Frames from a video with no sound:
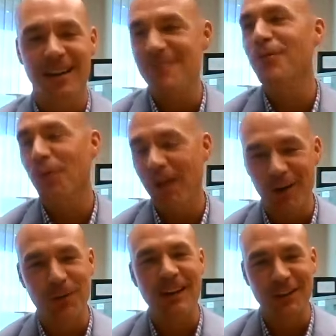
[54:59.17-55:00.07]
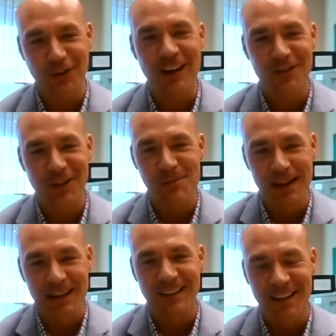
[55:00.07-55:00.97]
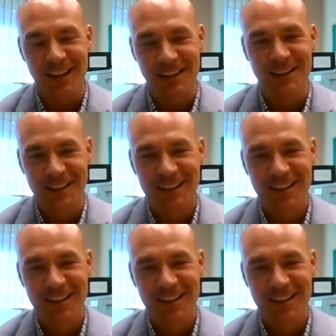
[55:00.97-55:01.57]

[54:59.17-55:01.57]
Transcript: Yeah, I'll probably change that immediately then.